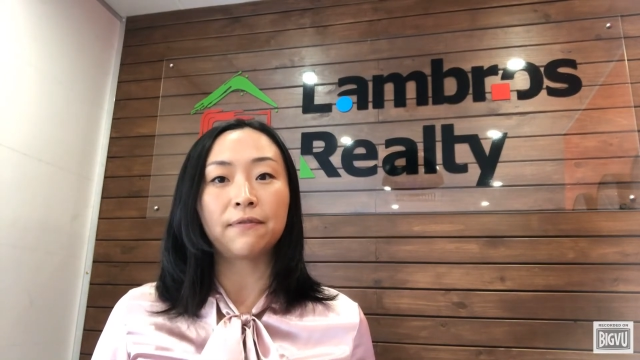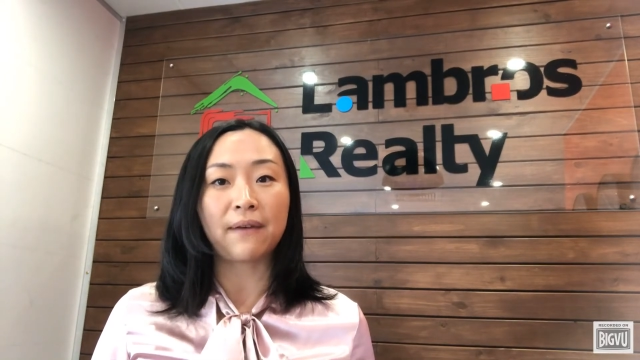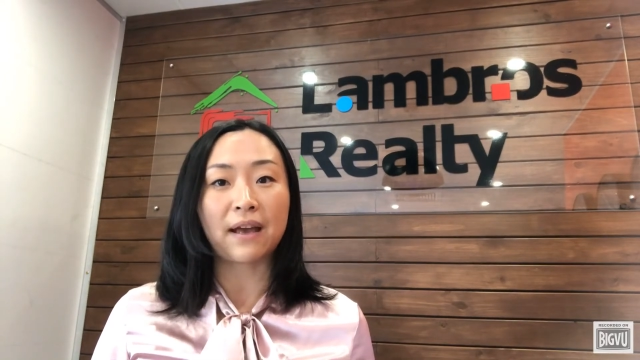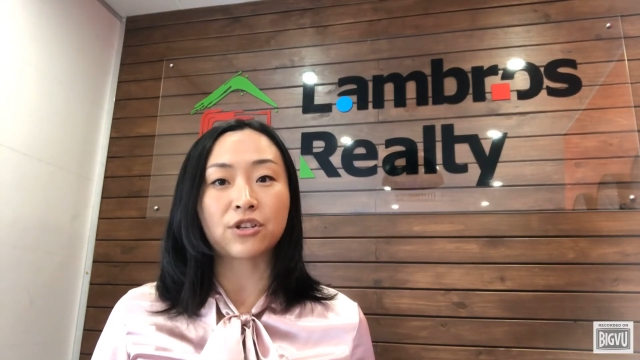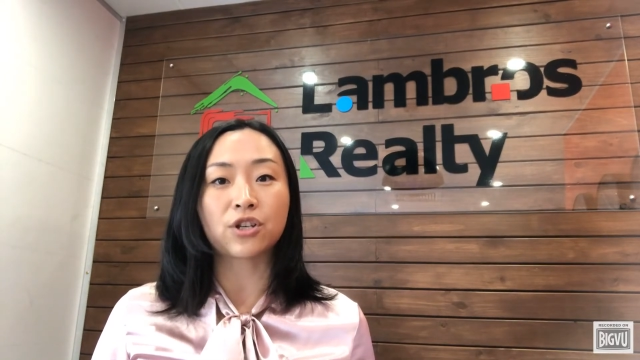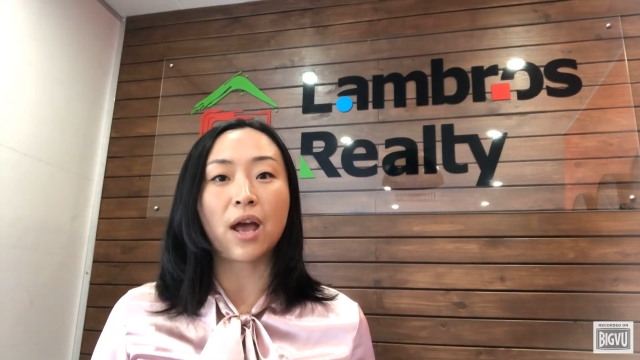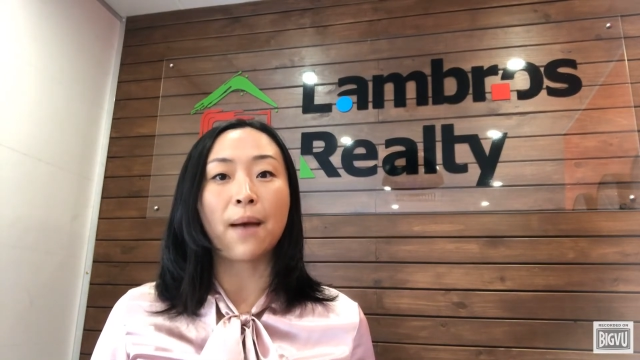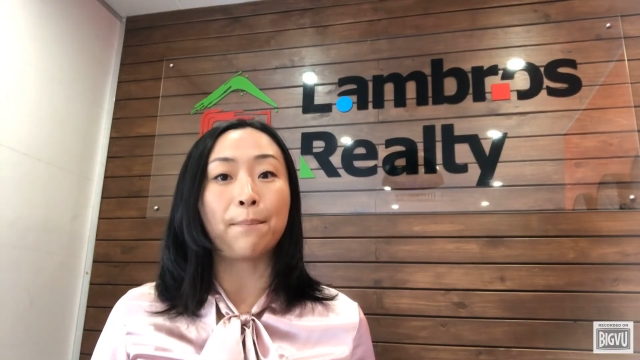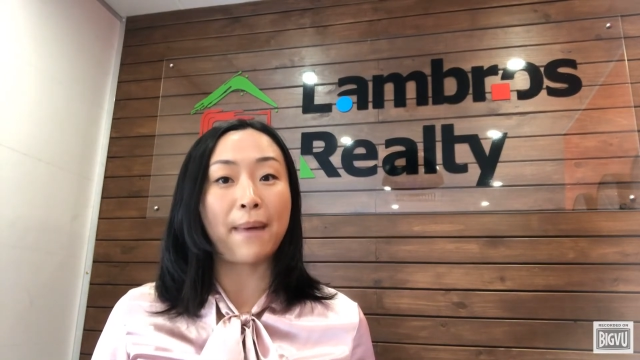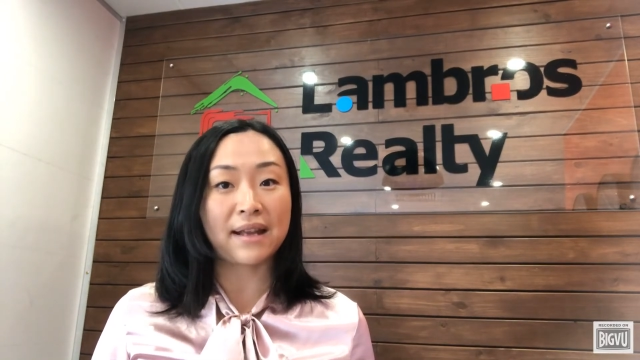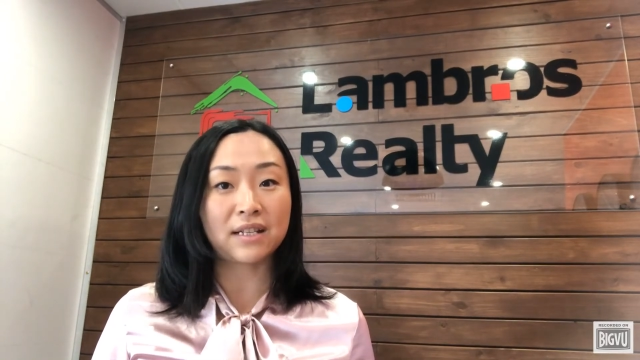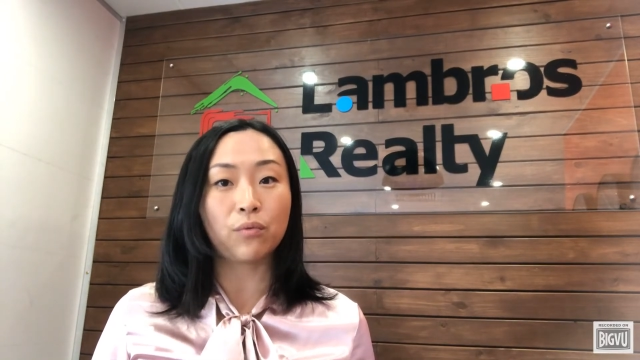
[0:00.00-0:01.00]
fetch a
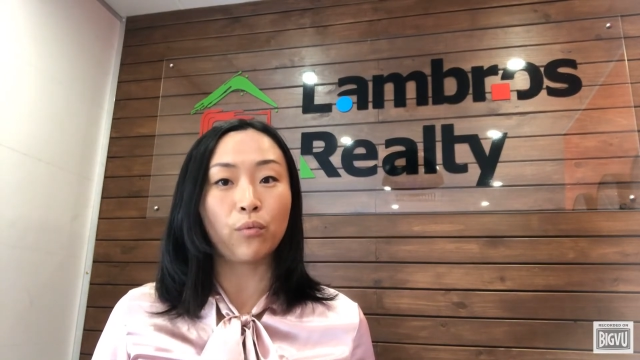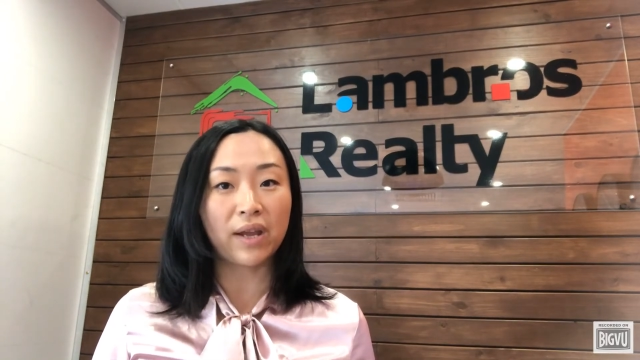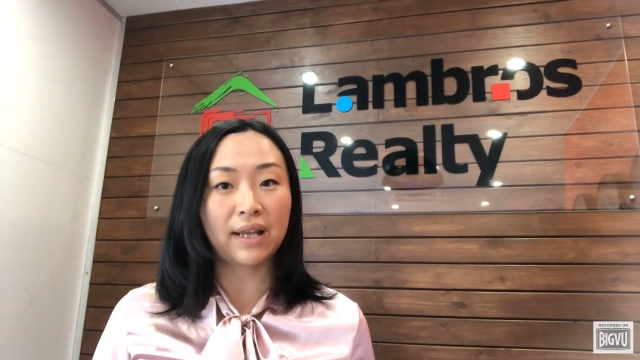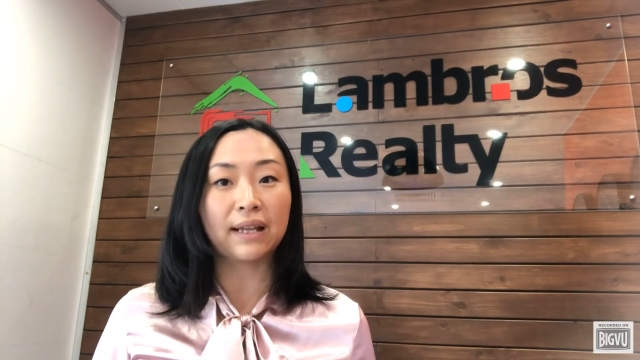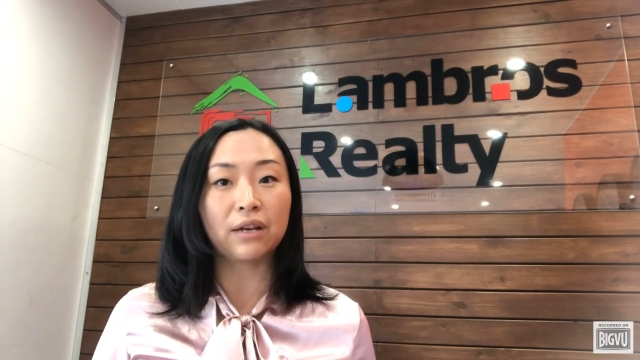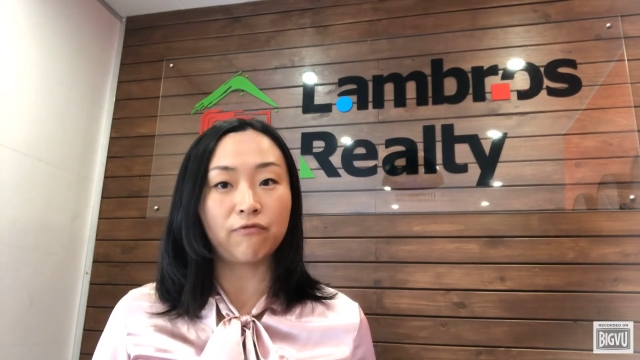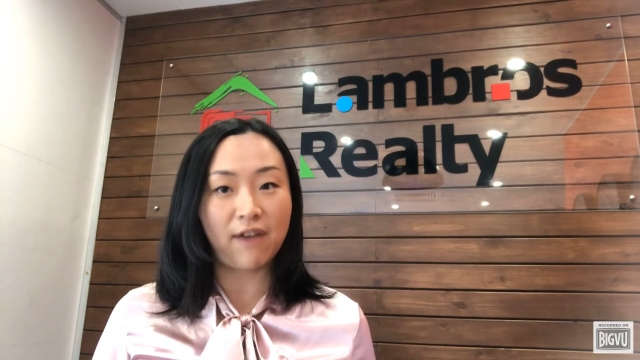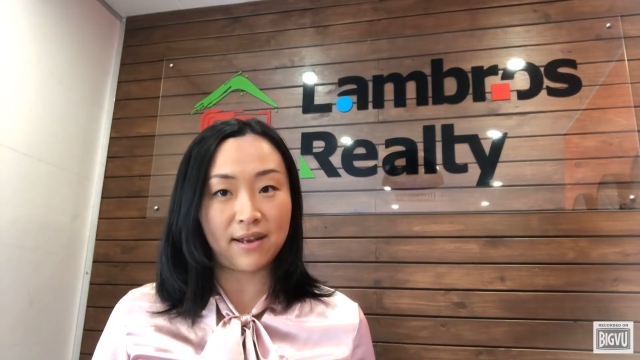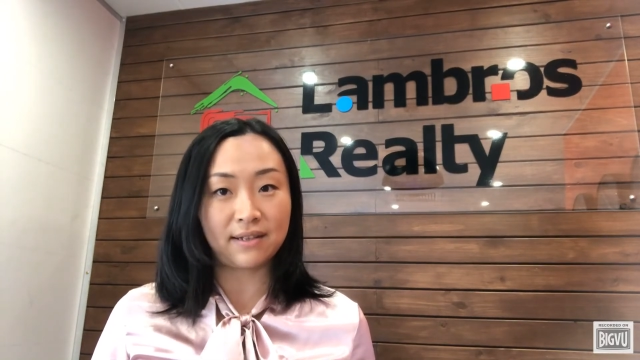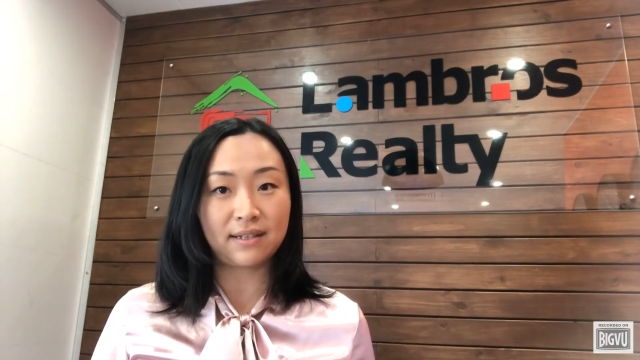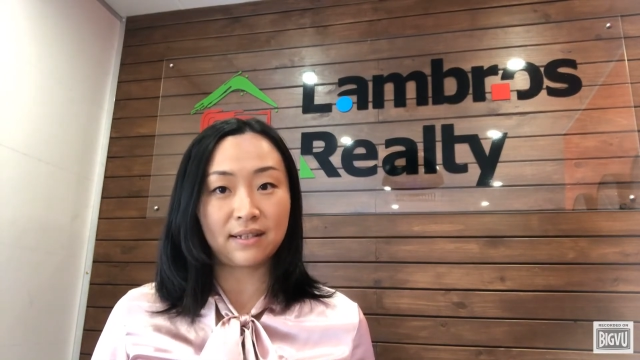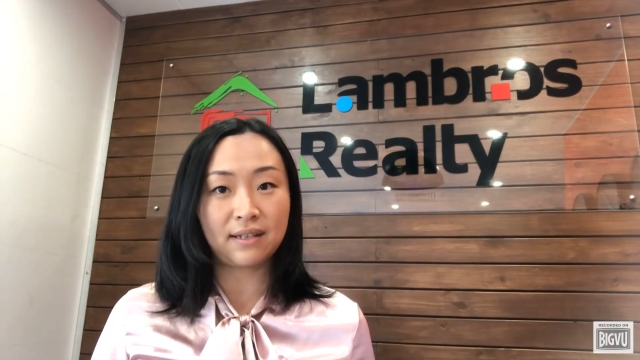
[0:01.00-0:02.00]
better weekly
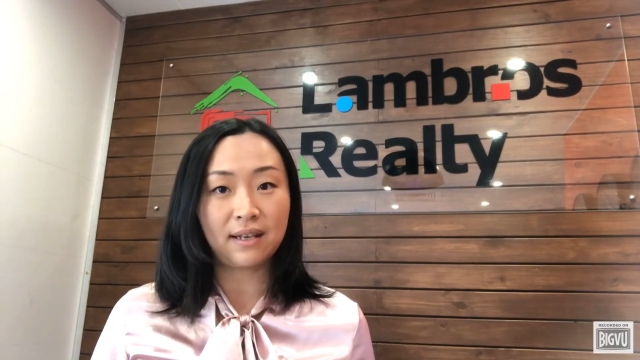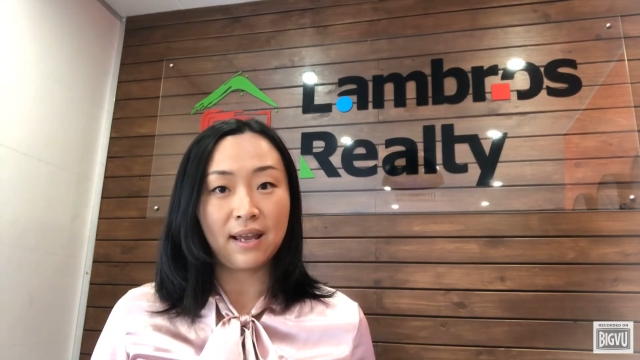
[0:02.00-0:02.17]
rent,